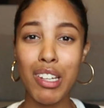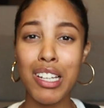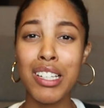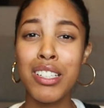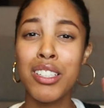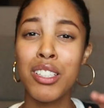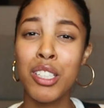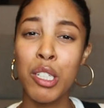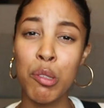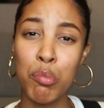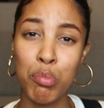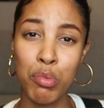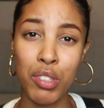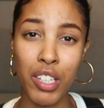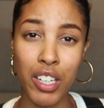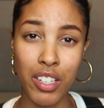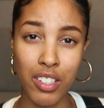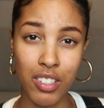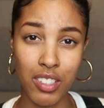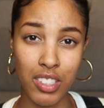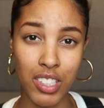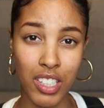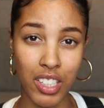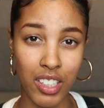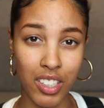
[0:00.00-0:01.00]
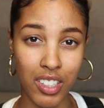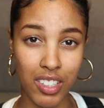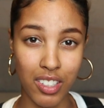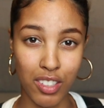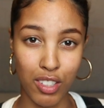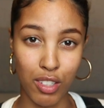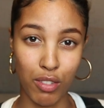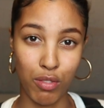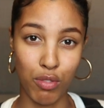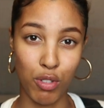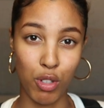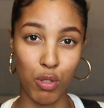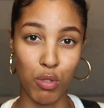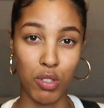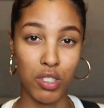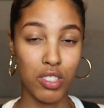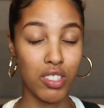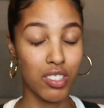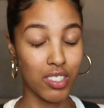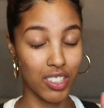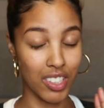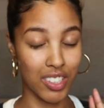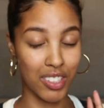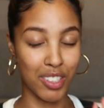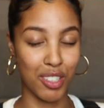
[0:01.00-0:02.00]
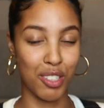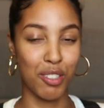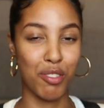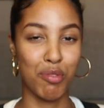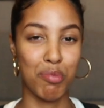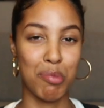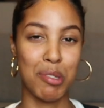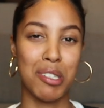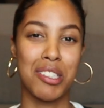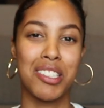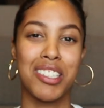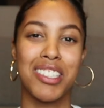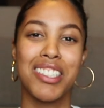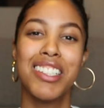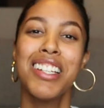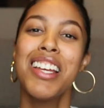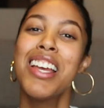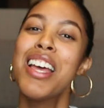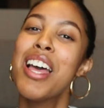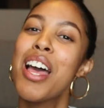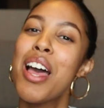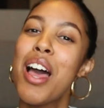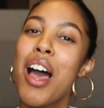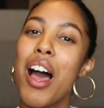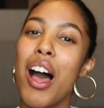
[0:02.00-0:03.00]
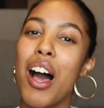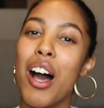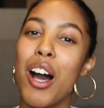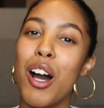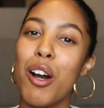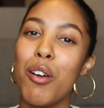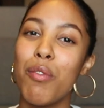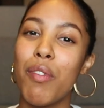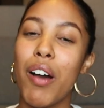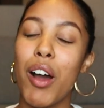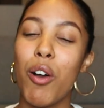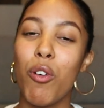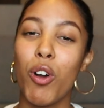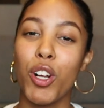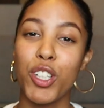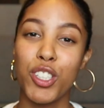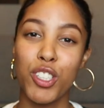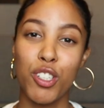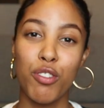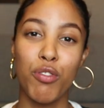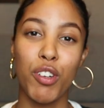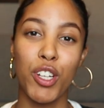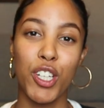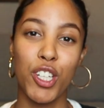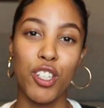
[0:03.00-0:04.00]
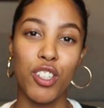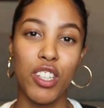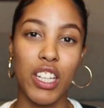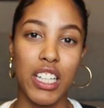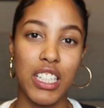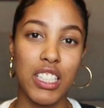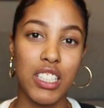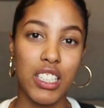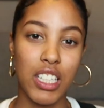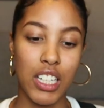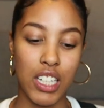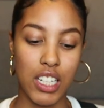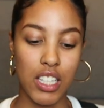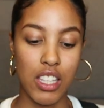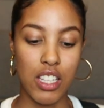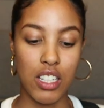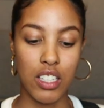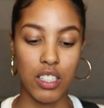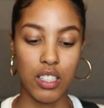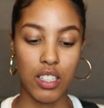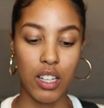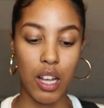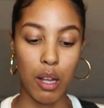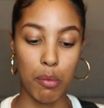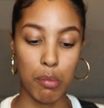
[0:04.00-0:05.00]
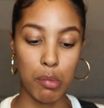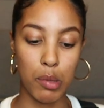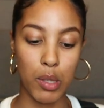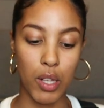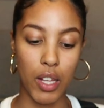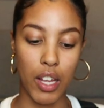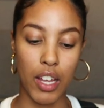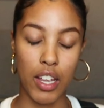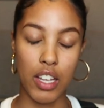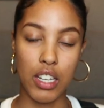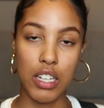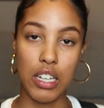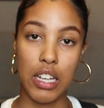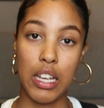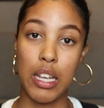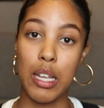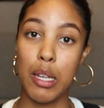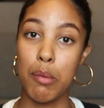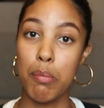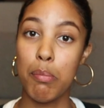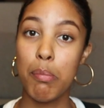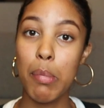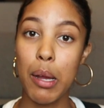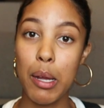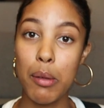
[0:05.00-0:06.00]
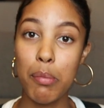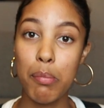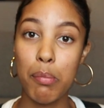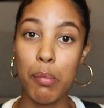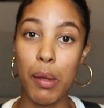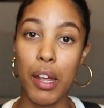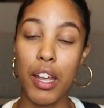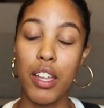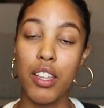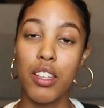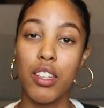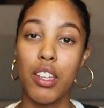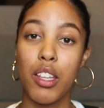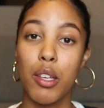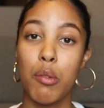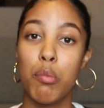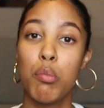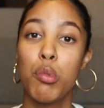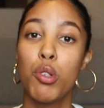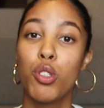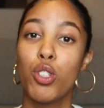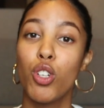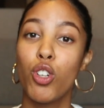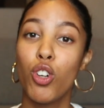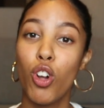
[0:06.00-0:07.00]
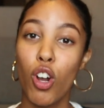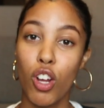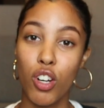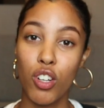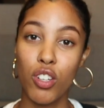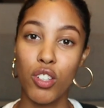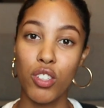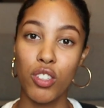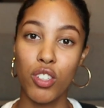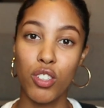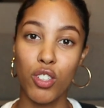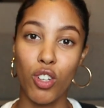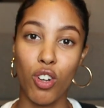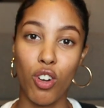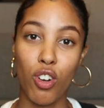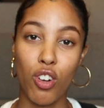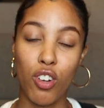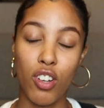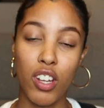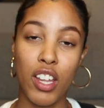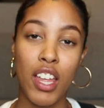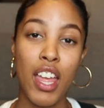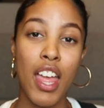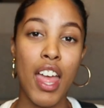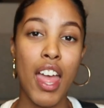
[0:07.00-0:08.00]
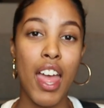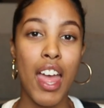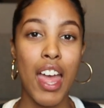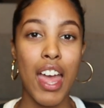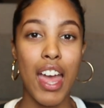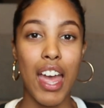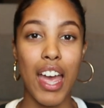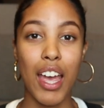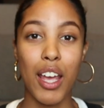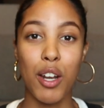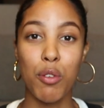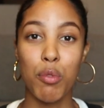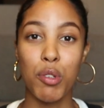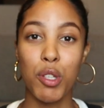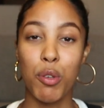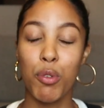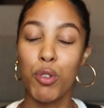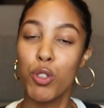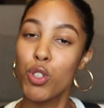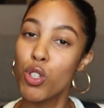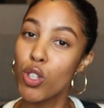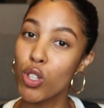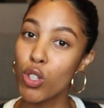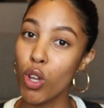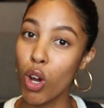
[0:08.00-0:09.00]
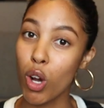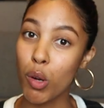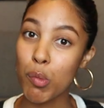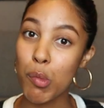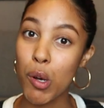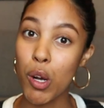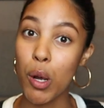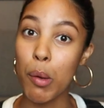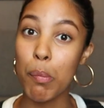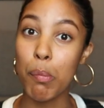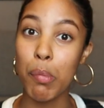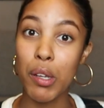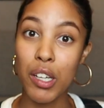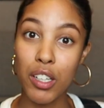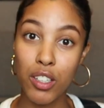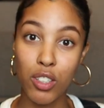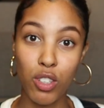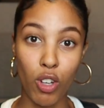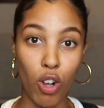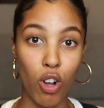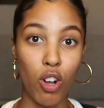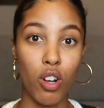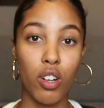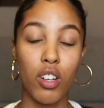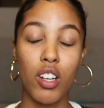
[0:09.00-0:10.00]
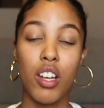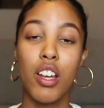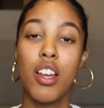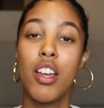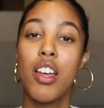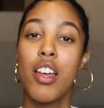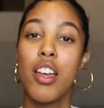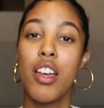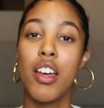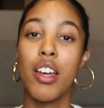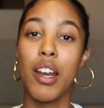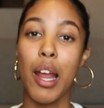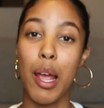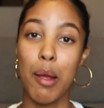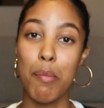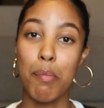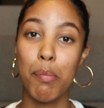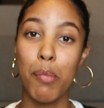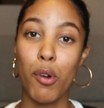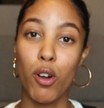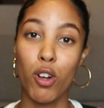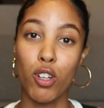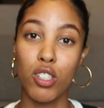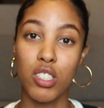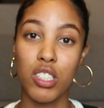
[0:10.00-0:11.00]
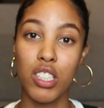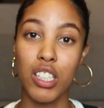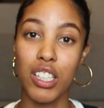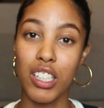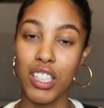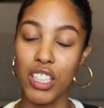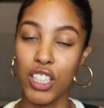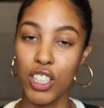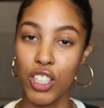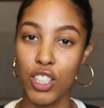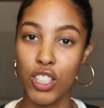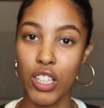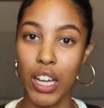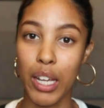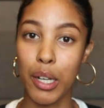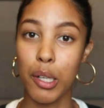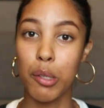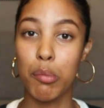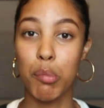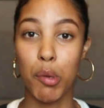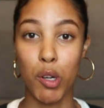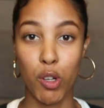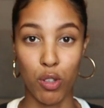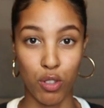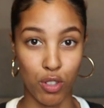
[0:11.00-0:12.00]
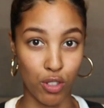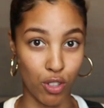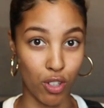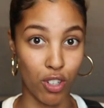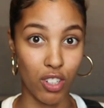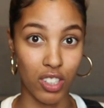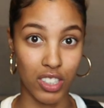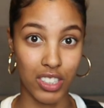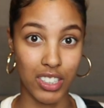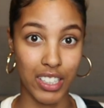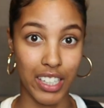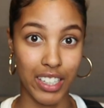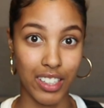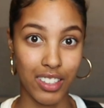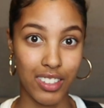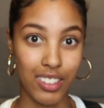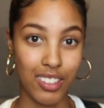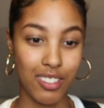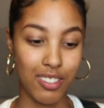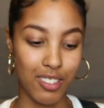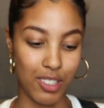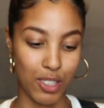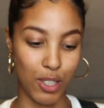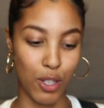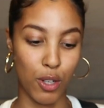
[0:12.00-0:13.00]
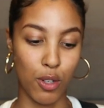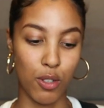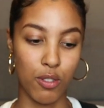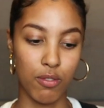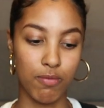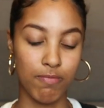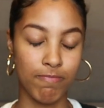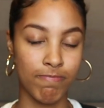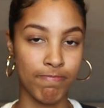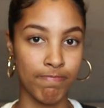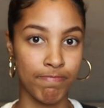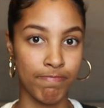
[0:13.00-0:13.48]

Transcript: skip 10 seconds if you're a sensitive person. I watched a video that said this couple had a pup and they put the collar on the dog, and when they went to the dog bar, a big dog ran past the leash and it broke the dog's neck. So